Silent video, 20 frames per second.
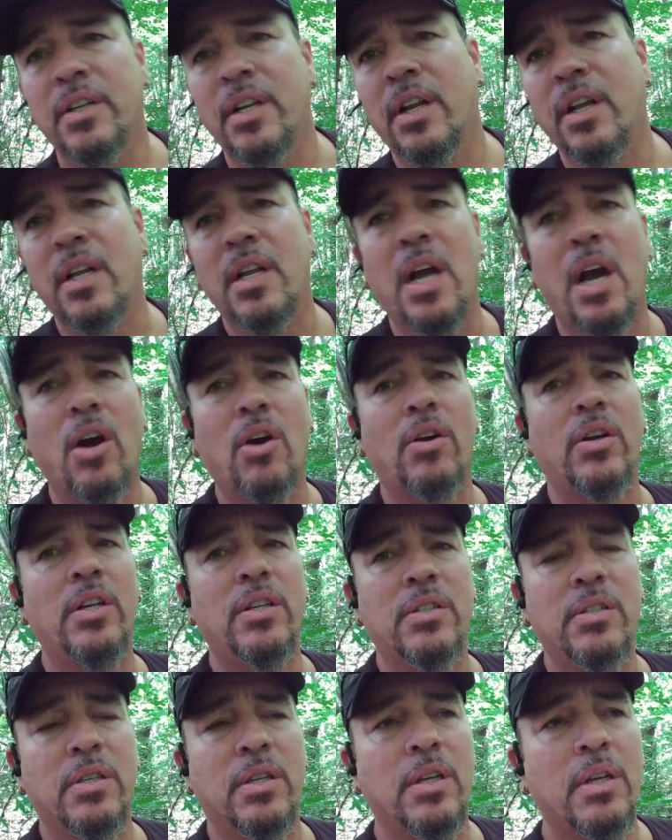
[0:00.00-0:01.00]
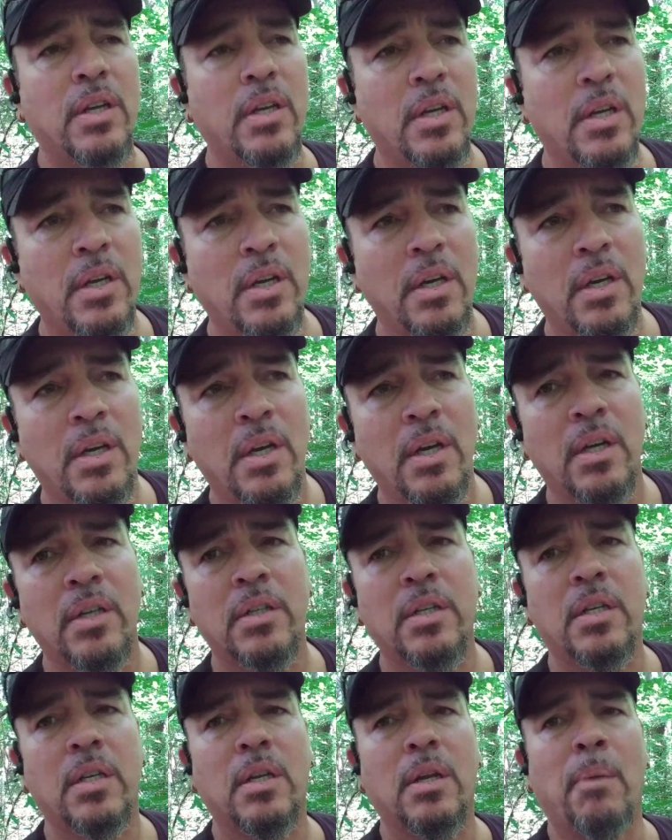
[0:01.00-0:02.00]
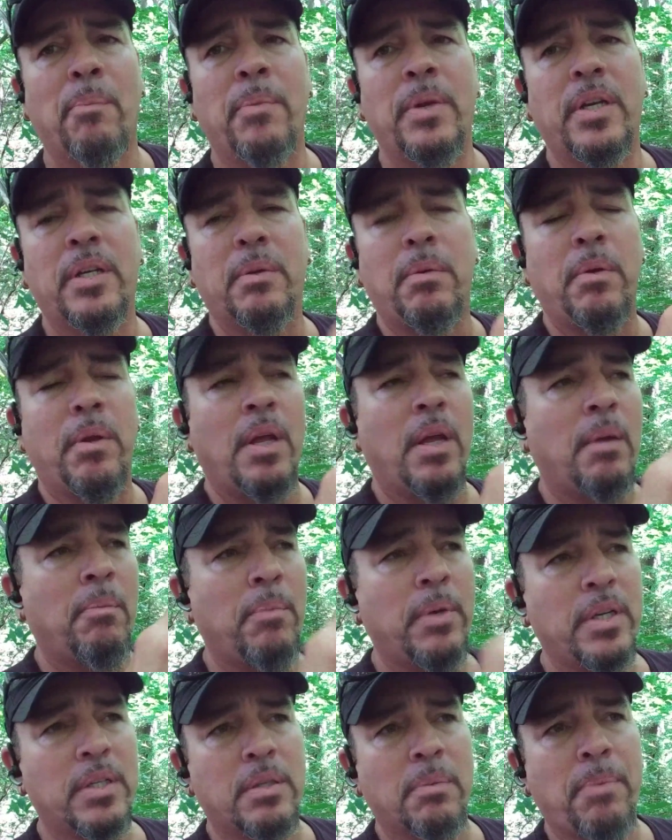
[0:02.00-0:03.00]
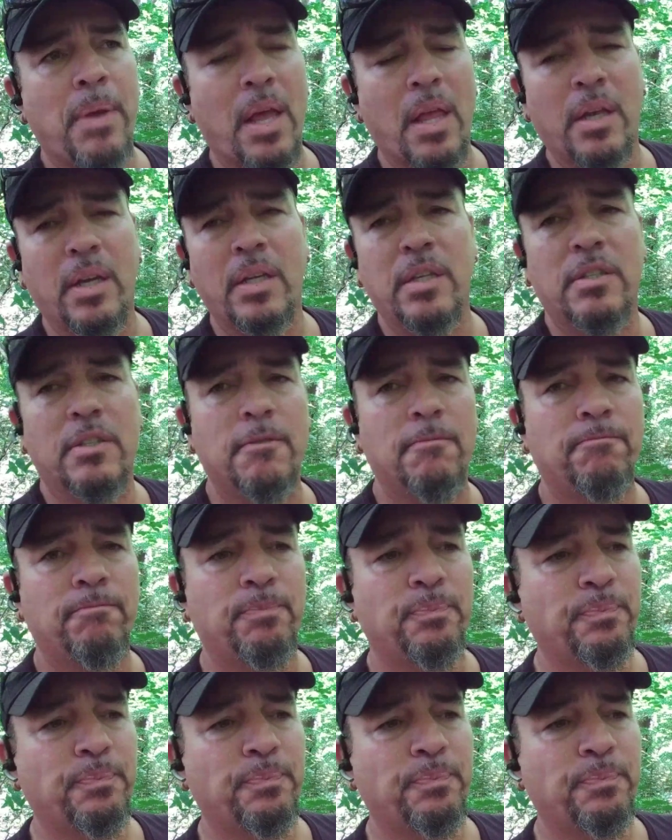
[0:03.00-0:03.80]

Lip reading: to the counties, to the municipalities.